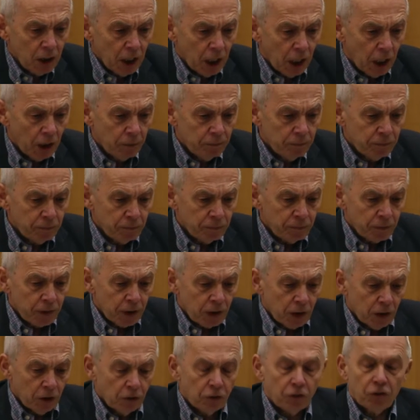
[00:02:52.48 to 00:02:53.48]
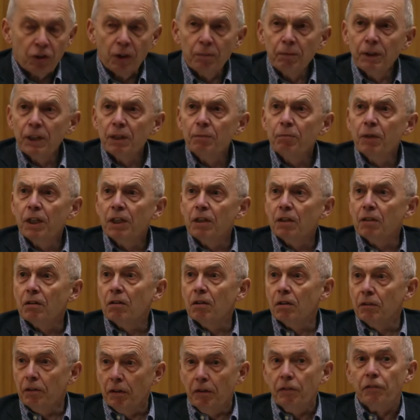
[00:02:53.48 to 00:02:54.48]
And some of them
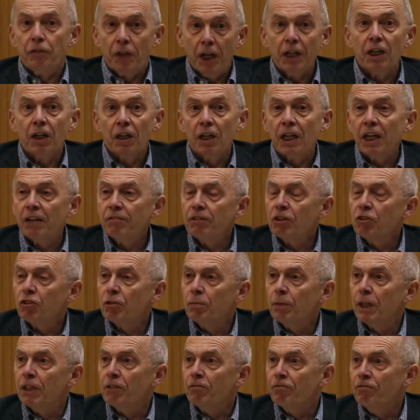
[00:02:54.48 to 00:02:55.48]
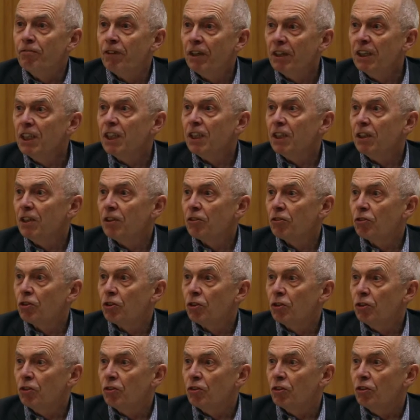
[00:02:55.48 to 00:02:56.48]
they are having to make very hard
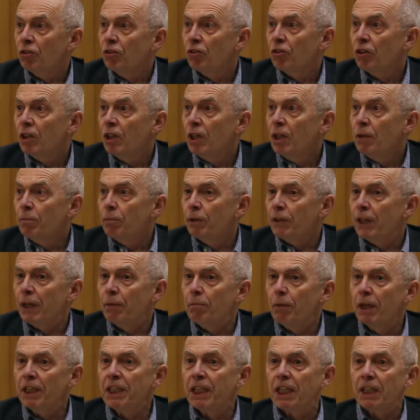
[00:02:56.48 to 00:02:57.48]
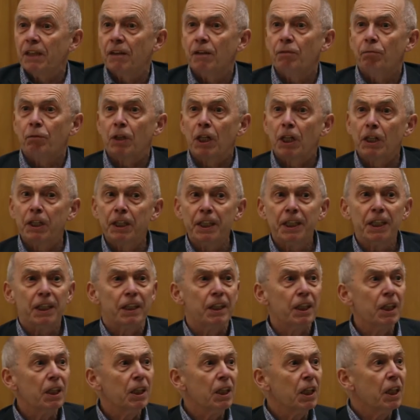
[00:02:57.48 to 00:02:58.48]
choices, but they're making them
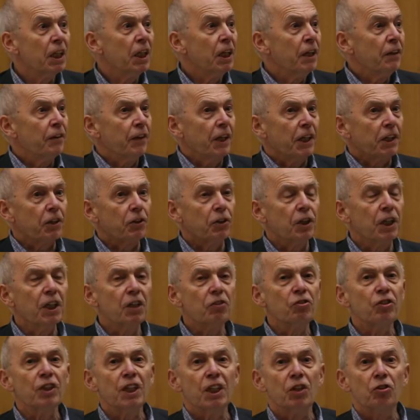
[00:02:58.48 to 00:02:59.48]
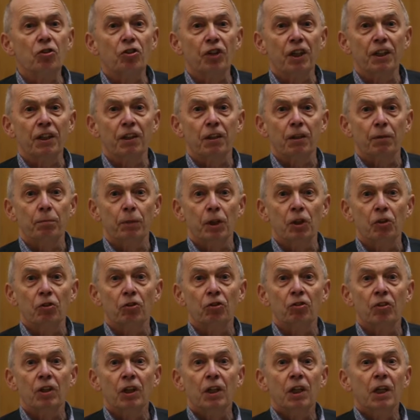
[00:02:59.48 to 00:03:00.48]
clearly, they're creating
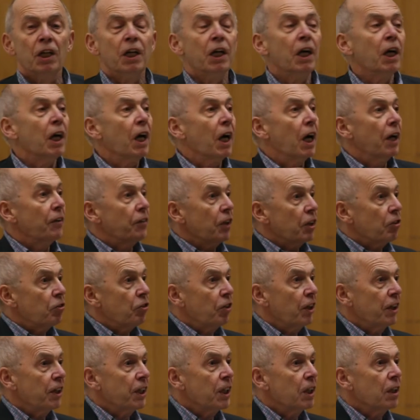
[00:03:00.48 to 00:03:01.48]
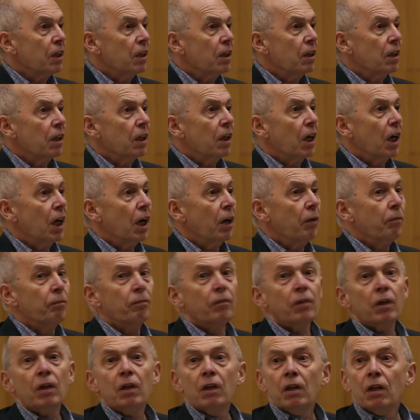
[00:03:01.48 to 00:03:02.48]
entitlements, and they're telling
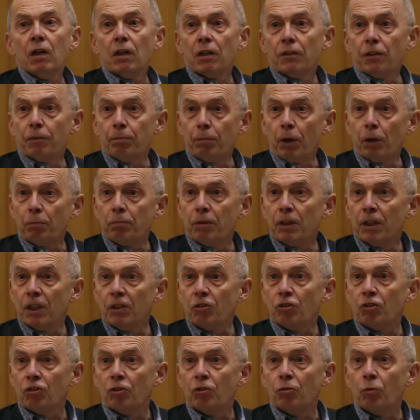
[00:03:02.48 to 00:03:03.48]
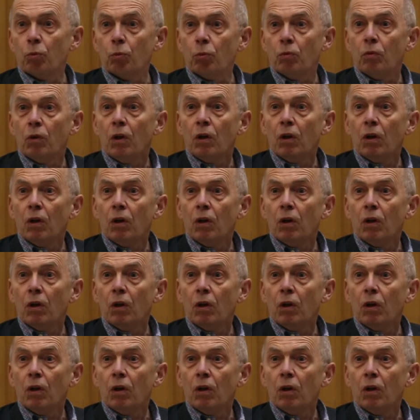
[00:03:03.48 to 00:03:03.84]
the population